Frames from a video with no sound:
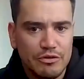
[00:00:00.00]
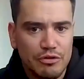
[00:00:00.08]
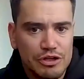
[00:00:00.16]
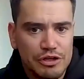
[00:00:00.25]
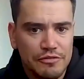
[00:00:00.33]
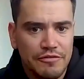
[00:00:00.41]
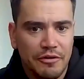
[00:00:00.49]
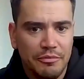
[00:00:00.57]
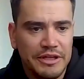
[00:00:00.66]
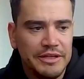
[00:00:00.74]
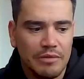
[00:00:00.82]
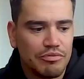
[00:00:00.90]
question for
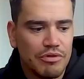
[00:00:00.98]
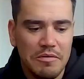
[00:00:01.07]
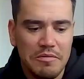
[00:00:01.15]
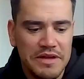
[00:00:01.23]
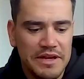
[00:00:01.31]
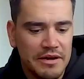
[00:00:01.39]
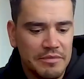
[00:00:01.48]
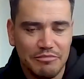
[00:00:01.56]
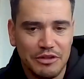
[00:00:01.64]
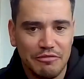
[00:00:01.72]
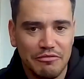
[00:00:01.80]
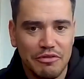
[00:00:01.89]
me, probably a
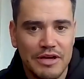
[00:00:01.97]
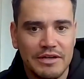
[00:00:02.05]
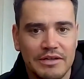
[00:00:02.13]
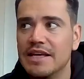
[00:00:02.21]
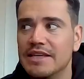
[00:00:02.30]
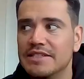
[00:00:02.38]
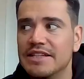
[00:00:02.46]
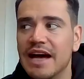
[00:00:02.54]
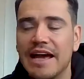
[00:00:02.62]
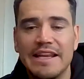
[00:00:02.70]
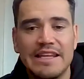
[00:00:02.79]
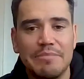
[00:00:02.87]
tough one. Is
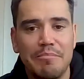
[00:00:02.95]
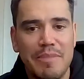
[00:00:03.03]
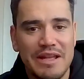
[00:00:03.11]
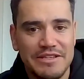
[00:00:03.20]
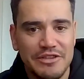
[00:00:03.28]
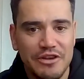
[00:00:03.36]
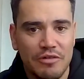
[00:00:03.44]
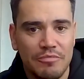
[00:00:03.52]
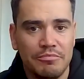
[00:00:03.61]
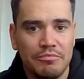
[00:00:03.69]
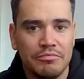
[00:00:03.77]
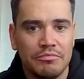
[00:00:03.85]
there any
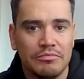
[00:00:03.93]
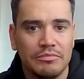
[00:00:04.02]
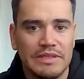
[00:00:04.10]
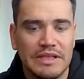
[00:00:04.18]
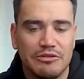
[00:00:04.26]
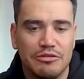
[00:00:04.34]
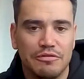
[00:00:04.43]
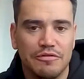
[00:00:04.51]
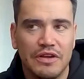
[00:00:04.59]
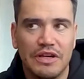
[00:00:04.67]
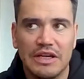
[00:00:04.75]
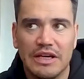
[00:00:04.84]
medium that you
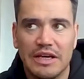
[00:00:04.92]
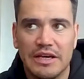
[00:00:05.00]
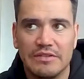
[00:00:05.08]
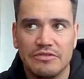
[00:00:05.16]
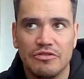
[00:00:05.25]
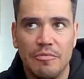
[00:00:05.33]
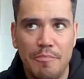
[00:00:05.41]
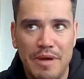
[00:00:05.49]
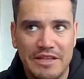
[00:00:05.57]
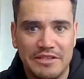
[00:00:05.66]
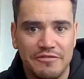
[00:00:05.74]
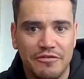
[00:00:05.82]
think is the
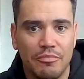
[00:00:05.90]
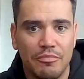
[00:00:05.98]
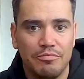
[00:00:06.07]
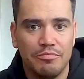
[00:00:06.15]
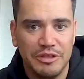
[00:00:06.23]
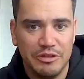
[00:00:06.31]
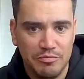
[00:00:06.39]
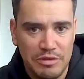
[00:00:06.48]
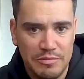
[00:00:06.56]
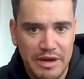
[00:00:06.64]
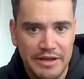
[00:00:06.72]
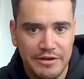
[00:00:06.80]
best for
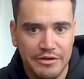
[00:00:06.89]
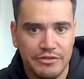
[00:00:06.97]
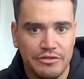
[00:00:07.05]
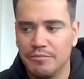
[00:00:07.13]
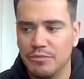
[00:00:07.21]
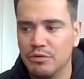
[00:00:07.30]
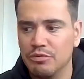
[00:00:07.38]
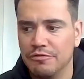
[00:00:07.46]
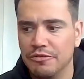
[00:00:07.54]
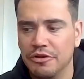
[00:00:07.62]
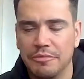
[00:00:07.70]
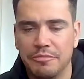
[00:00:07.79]
B2B buyers? We've
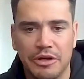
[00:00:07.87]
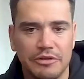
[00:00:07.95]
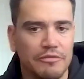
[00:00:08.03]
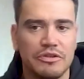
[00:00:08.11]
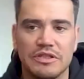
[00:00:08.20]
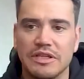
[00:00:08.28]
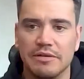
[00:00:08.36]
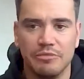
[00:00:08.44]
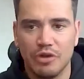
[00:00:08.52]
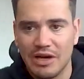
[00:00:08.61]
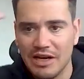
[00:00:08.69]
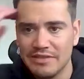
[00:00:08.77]
heard about obviously
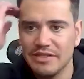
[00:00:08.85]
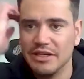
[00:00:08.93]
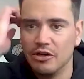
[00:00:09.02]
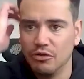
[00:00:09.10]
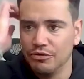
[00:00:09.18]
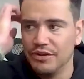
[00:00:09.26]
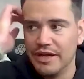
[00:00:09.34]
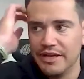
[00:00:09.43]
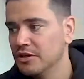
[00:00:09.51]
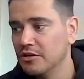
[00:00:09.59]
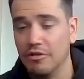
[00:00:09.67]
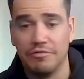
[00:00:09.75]
the classic
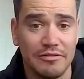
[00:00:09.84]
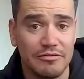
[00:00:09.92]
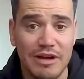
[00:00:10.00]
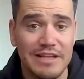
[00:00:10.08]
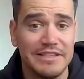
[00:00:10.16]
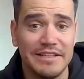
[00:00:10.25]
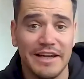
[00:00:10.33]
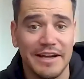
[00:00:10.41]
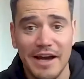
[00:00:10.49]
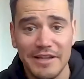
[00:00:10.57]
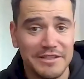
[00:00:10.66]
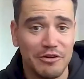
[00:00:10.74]
content of writing an
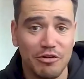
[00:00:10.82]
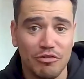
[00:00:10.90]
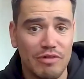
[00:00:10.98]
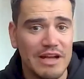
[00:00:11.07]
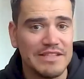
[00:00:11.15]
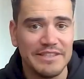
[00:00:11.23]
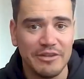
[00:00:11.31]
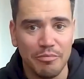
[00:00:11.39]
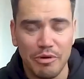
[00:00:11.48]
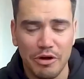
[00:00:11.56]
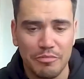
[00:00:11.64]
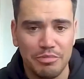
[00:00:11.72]
article, writing a
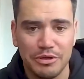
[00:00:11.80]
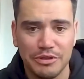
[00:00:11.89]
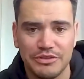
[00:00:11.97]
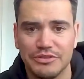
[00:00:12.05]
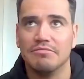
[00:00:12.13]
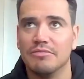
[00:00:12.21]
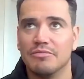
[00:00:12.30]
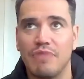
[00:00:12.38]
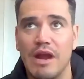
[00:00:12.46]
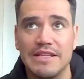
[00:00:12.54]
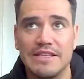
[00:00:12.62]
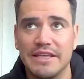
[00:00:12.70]
blog post,
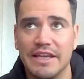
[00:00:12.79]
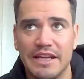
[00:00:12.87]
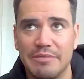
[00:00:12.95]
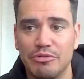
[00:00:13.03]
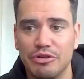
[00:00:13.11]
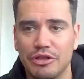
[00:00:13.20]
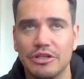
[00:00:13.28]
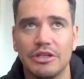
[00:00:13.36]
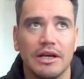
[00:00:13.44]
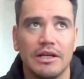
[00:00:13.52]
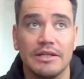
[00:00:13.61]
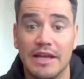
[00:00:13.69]
writing an ebook.
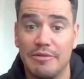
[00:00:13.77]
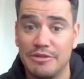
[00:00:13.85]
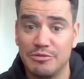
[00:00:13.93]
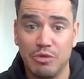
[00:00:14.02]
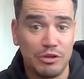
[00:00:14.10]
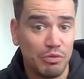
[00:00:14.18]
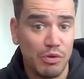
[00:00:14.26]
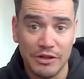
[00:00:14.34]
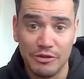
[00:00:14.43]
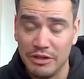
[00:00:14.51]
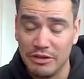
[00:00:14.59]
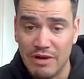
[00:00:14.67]
There is what we are
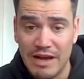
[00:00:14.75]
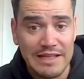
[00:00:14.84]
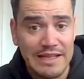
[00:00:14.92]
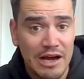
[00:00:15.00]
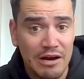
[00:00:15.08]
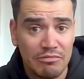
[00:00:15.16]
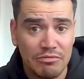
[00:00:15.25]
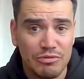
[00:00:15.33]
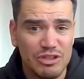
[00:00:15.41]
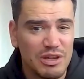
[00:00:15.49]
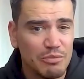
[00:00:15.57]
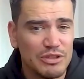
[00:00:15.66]
doing right now,
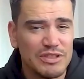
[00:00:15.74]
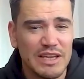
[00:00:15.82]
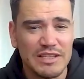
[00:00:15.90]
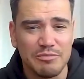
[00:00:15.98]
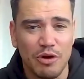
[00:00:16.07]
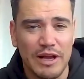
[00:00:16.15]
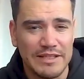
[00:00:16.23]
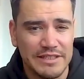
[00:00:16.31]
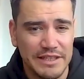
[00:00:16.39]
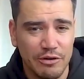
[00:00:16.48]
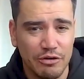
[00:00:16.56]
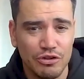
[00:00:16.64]
which I would say is more like
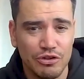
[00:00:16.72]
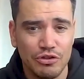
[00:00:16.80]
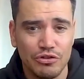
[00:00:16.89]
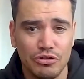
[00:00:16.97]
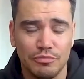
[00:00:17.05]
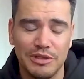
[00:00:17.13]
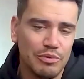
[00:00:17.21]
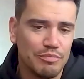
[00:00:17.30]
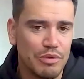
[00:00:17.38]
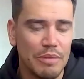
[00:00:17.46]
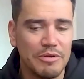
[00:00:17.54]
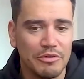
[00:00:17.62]
the audio, but
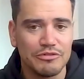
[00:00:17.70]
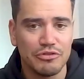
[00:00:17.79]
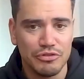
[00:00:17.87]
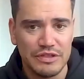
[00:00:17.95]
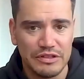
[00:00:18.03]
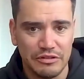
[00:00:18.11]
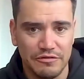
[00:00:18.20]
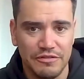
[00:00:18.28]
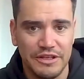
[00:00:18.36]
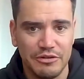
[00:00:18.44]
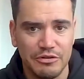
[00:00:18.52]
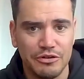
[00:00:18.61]
probably also use it on
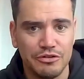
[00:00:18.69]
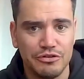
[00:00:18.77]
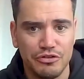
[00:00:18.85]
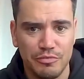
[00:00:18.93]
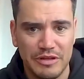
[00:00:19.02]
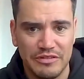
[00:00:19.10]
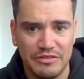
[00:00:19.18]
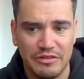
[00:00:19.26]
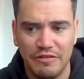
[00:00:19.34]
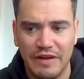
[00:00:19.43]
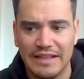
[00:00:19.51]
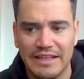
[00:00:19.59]
video, YouTube, and
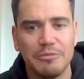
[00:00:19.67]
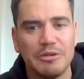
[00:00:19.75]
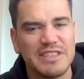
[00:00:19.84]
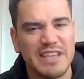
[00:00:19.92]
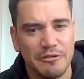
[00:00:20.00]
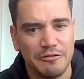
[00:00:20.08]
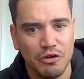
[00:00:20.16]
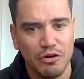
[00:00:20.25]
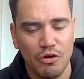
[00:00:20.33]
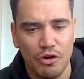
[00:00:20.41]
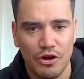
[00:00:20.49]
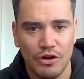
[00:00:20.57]
stuff like that. But it's kind of the
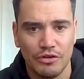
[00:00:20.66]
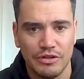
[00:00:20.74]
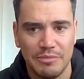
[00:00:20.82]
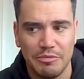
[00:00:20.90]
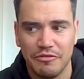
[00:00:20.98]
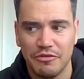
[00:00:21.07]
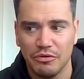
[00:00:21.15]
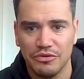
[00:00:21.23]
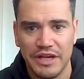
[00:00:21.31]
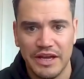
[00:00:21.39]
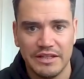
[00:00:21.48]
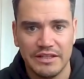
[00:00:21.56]
longer type of
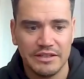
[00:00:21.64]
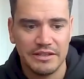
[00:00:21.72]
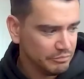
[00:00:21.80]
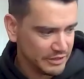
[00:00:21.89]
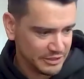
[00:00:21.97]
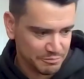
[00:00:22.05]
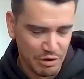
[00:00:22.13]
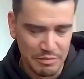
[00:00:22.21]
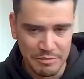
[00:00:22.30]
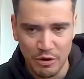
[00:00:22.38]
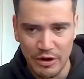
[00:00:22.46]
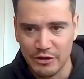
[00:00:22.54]
content, and it's
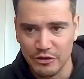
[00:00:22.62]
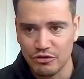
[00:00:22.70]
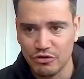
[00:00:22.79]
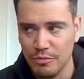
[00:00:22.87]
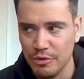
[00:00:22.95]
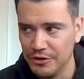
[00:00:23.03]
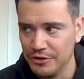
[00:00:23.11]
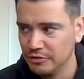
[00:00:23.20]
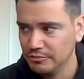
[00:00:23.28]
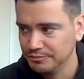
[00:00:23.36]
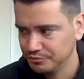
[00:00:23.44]
probably more like a slow burner.